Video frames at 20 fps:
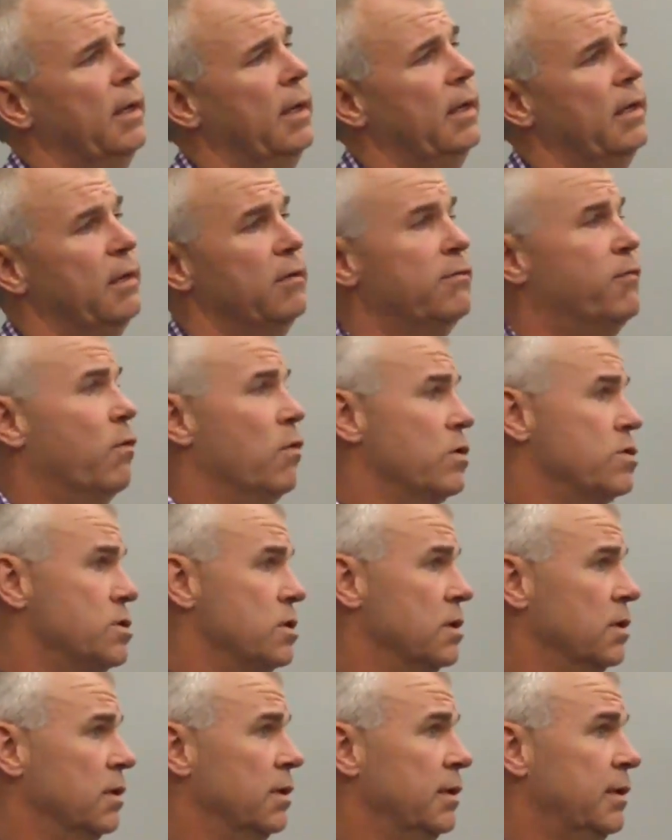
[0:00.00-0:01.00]
and
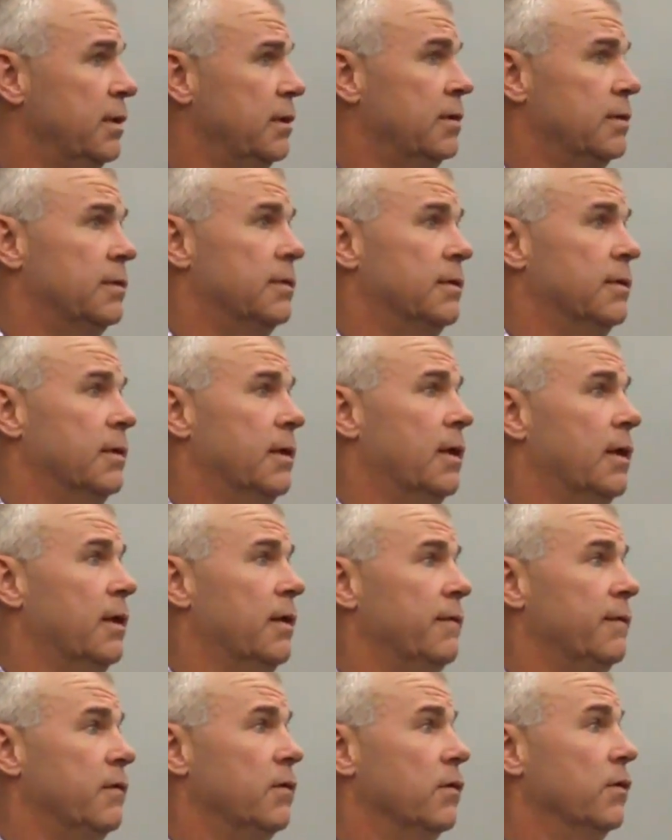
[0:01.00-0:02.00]
unfortunately, uh,
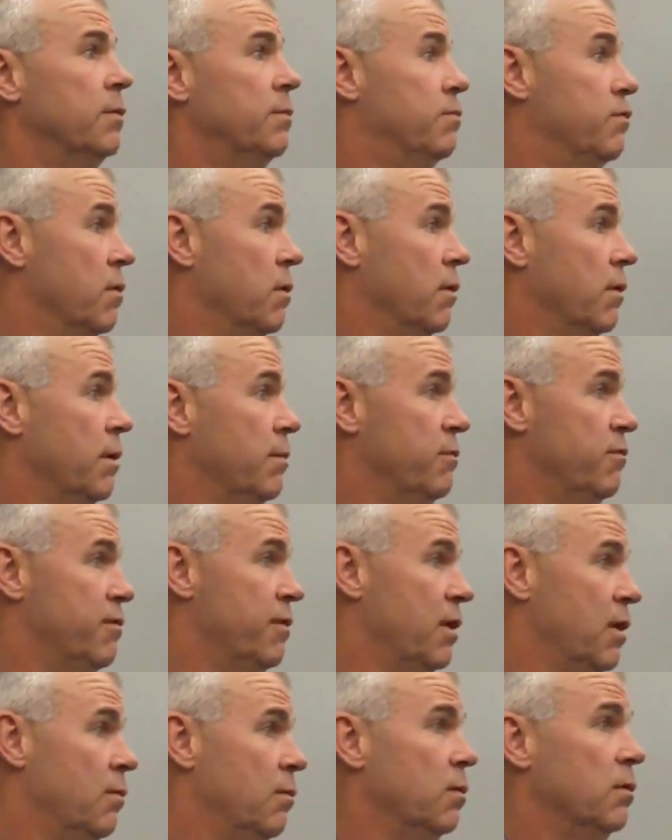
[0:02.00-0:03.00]
the only program
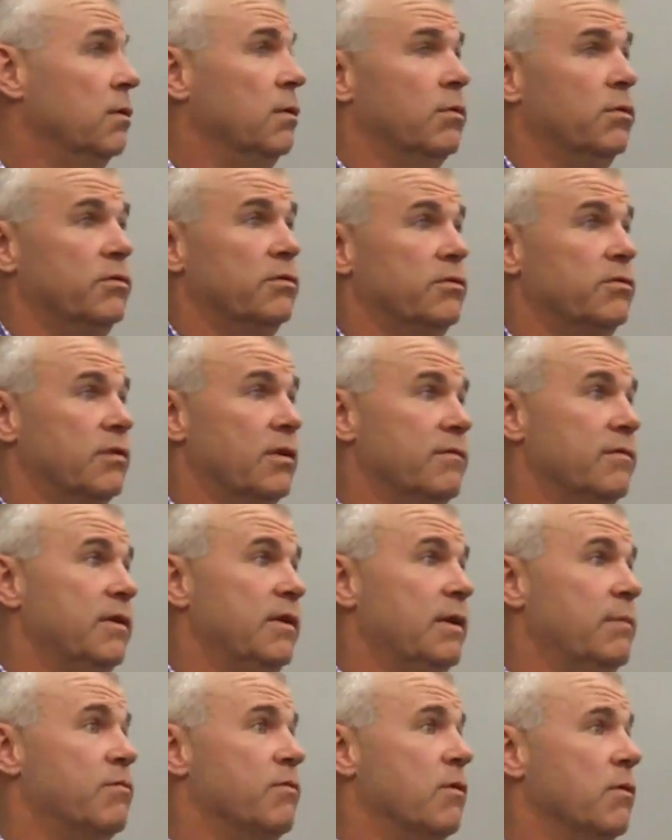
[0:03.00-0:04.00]
available was a
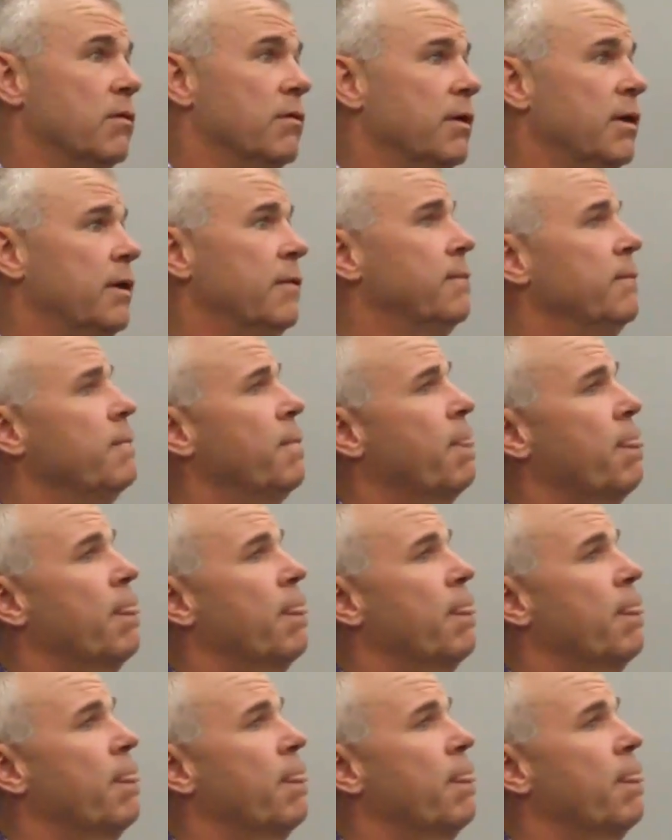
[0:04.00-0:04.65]
seven-day program,